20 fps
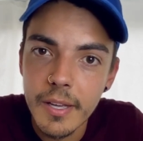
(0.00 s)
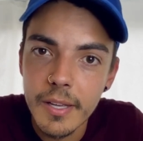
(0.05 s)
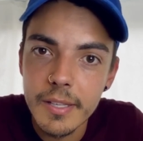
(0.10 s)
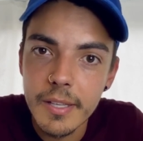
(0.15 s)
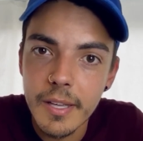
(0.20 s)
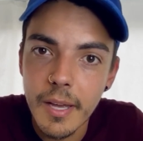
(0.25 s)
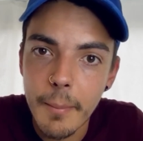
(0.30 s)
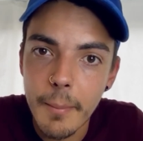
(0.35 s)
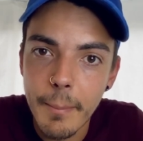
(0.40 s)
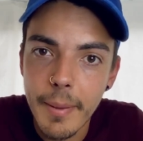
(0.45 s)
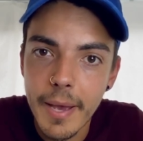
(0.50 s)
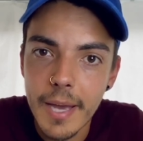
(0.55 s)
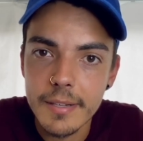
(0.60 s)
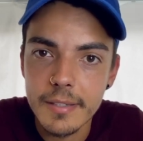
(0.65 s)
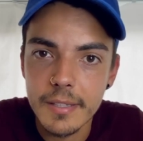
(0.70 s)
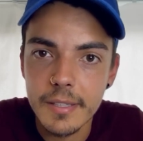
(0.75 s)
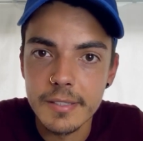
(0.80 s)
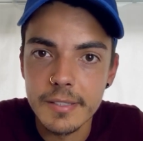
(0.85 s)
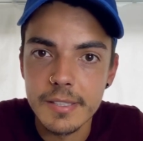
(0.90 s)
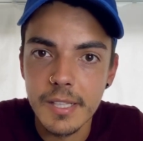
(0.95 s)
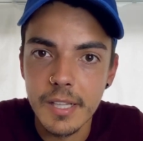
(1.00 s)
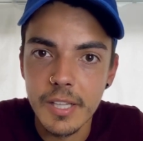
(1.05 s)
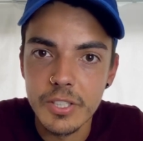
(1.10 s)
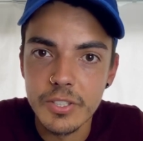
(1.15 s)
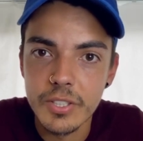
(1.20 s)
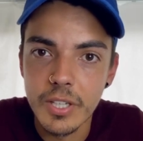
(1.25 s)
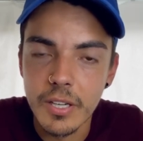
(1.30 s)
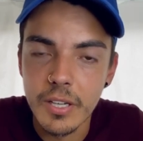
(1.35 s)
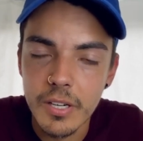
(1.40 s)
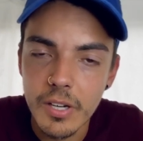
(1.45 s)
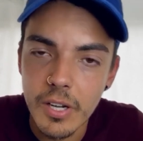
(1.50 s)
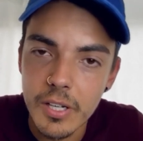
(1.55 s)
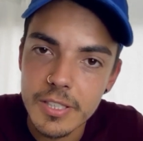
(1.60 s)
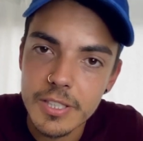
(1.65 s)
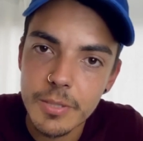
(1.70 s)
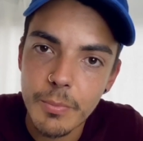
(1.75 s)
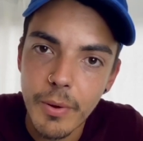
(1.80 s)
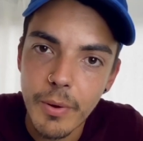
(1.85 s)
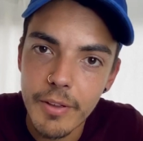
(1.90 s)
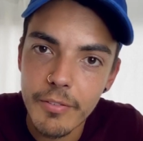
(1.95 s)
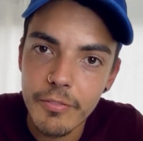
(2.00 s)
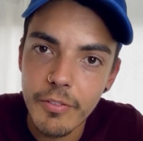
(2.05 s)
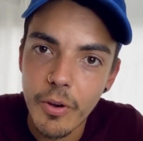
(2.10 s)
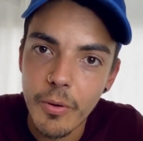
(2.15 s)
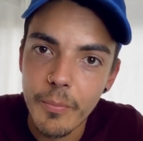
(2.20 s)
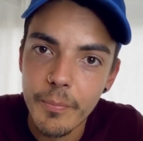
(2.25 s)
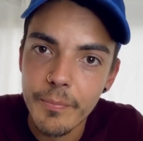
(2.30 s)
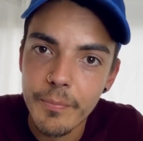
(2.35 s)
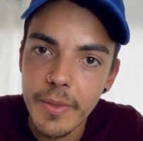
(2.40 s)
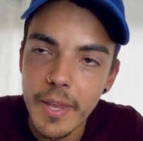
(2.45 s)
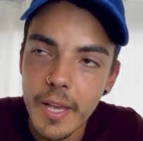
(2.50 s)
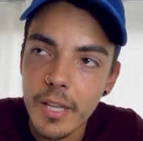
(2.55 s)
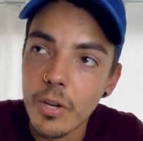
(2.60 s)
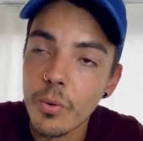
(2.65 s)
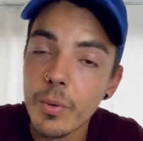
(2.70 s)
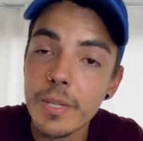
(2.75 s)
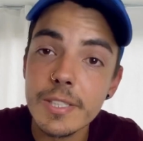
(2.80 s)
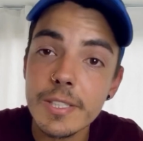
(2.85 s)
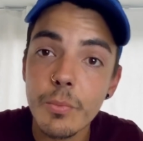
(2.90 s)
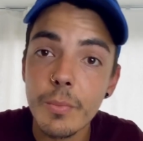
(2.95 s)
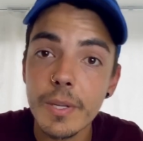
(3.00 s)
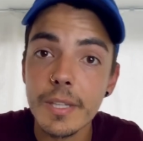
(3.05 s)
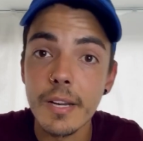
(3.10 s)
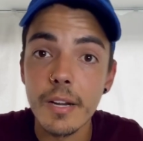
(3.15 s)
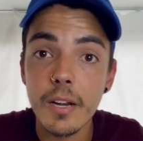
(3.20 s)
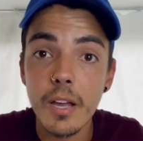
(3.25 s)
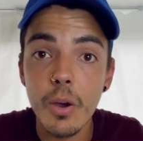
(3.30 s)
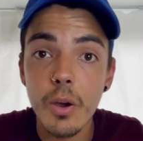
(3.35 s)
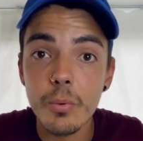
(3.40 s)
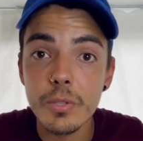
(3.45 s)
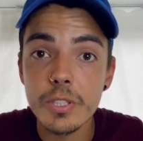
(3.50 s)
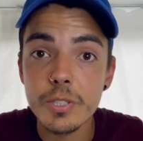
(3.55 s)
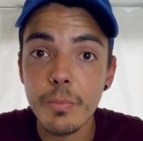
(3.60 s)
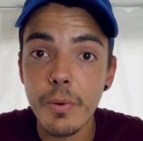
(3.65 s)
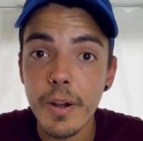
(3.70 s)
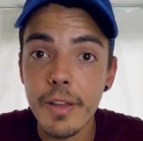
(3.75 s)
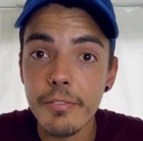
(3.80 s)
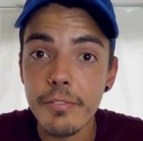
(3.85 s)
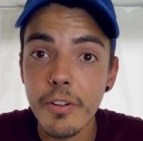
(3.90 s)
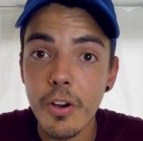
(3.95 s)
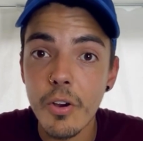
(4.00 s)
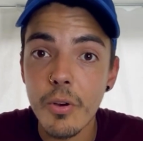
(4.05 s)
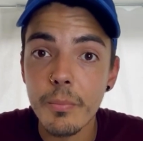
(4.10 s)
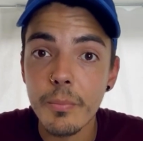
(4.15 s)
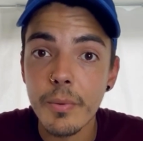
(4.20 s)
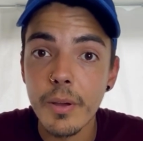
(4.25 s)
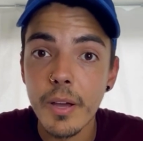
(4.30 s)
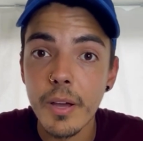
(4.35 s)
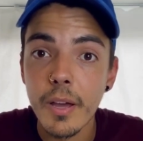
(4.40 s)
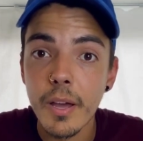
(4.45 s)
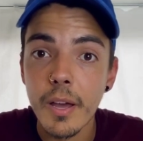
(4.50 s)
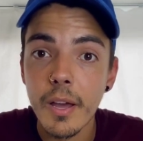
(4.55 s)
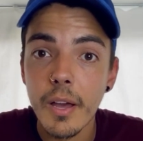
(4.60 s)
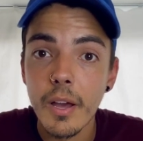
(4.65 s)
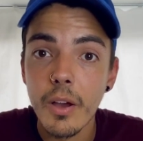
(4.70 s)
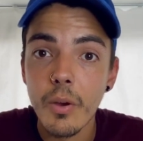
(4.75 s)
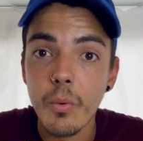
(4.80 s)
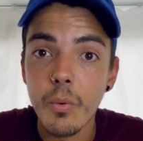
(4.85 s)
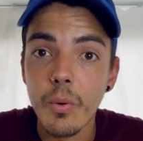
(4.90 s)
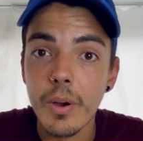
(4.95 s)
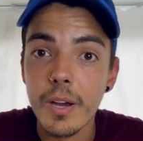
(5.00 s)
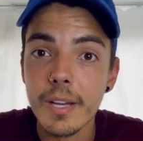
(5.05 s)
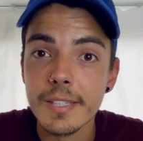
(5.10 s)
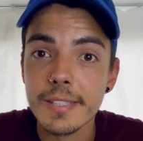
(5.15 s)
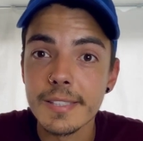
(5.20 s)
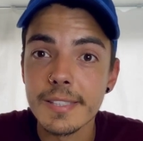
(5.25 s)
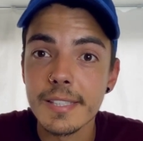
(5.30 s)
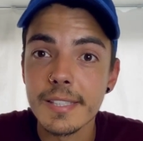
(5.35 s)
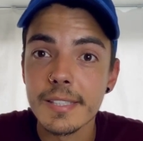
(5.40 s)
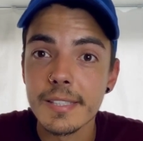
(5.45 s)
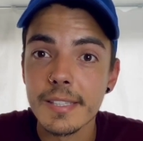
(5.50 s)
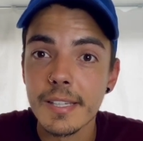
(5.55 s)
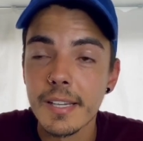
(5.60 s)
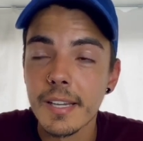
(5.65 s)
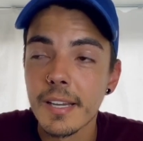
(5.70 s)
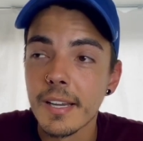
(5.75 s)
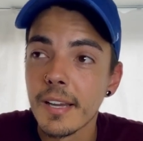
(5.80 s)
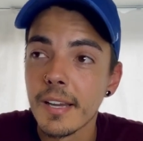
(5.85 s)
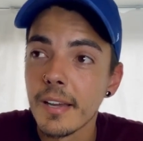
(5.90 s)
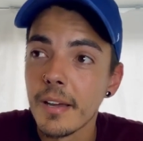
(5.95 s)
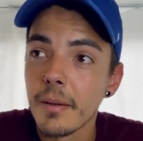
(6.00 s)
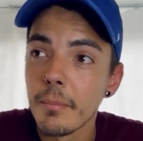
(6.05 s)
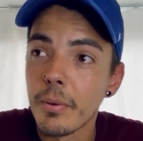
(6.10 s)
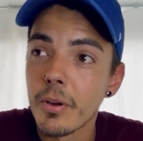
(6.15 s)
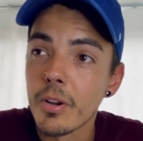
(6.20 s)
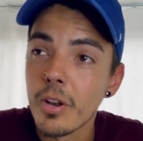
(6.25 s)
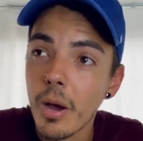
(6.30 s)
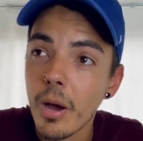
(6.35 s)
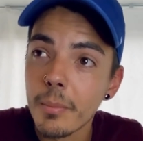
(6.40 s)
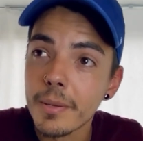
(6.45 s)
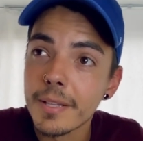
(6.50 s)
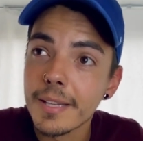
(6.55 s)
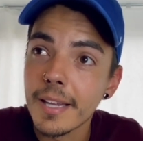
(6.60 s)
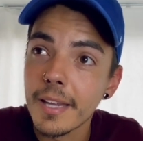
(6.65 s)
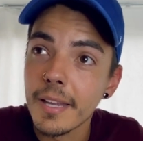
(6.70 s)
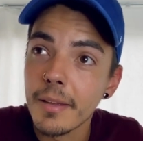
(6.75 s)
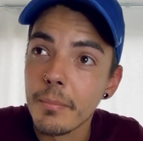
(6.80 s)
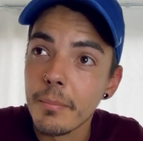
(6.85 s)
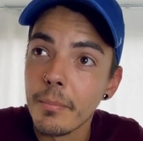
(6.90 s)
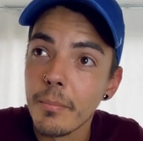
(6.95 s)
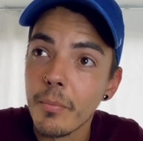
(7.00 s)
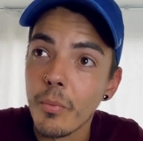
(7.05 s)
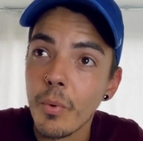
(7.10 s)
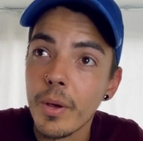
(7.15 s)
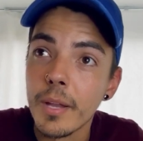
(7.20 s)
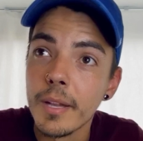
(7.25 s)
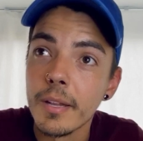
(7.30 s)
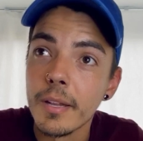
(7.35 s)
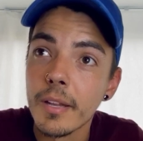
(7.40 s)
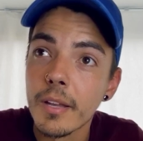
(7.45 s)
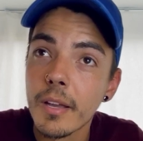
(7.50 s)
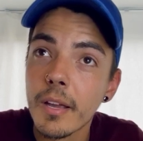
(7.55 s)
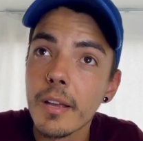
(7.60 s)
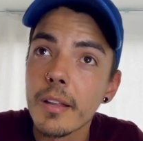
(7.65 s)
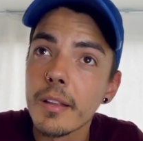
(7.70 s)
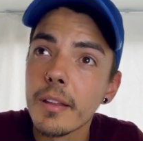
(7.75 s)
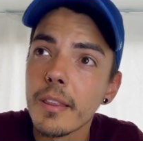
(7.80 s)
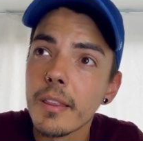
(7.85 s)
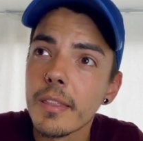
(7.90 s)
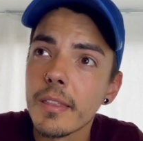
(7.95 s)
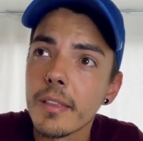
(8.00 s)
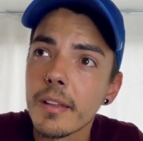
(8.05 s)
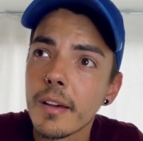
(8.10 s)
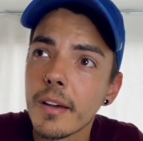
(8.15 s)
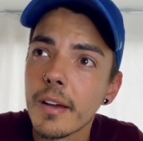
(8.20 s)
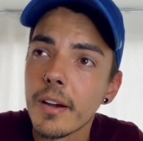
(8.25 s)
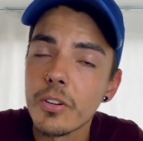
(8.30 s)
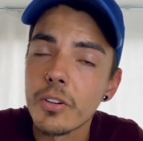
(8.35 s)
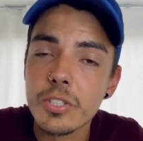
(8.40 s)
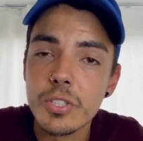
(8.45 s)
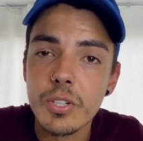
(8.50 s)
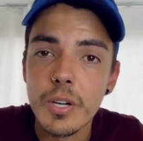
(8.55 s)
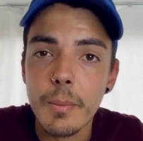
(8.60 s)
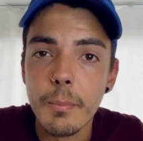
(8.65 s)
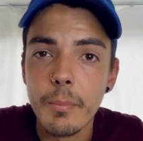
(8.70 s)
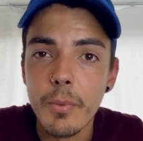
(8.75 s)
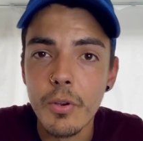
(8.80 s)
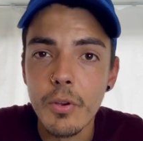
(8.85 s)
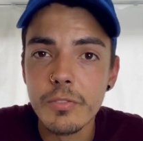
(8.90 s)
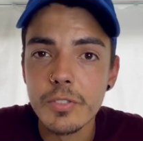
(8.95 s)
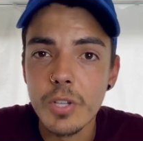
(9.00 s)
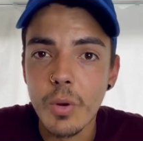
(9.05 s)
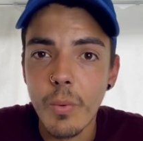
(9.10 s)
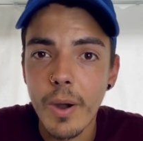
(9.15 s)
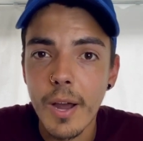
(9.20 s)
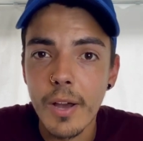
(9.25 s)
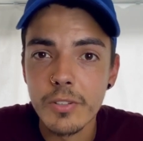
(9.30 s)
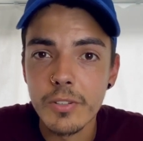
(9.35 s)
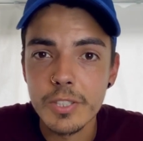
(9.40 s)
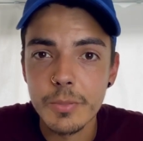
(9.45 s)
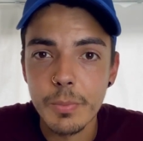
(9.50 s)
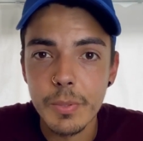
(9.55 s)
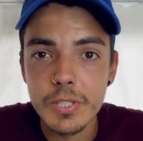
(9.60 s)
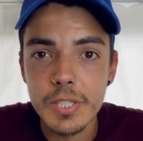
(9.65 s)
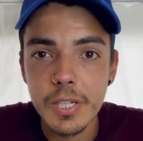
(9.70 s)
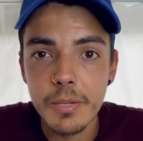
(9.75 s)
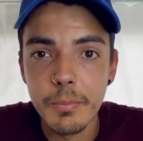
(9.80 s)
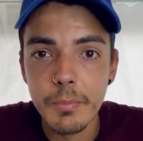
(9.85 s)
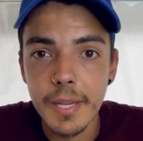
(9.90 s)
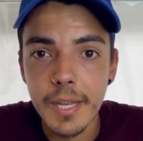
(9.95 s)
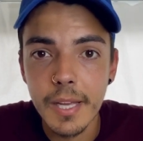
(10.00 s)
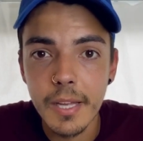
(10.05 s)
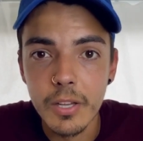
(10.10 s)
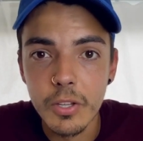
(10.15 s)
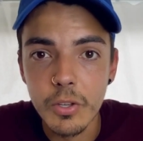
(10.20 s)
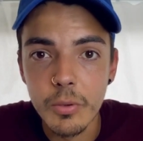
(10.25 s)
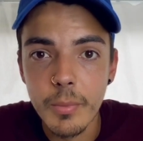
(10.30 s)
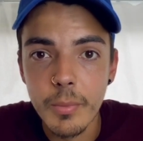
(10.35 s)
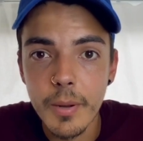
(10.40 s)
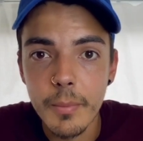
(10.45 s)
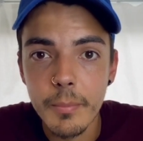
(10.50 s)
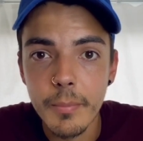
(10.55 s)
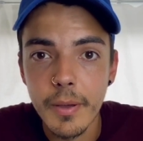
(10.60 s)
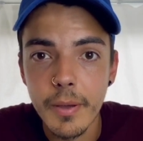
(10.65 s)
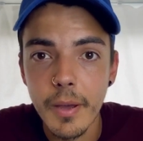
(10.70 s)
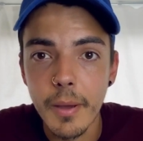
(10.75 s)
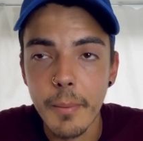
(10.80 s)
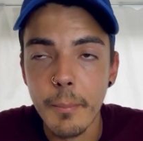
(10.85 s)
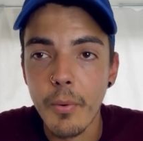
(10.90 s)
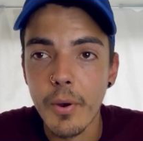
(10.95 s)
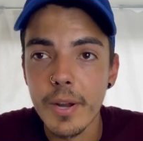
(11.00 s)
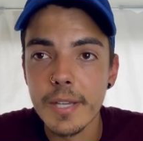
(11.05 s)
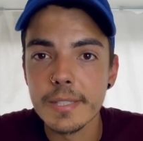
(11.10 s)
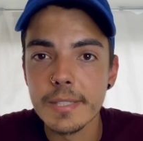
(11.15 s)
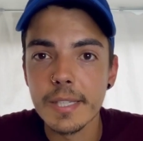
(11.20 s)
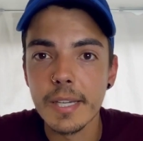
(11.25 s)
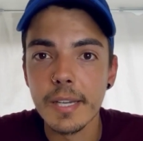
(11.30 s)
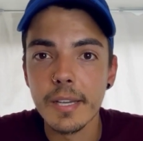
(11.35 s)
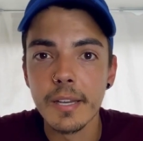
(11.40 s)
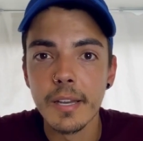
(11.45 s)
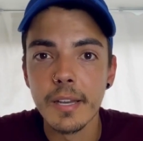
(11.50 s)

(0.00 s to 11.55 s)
a bad insulation and not spray foam. The reason we didn't go with spray foam was predominantly when the Airstream moves around, especially it being aluminum bracing,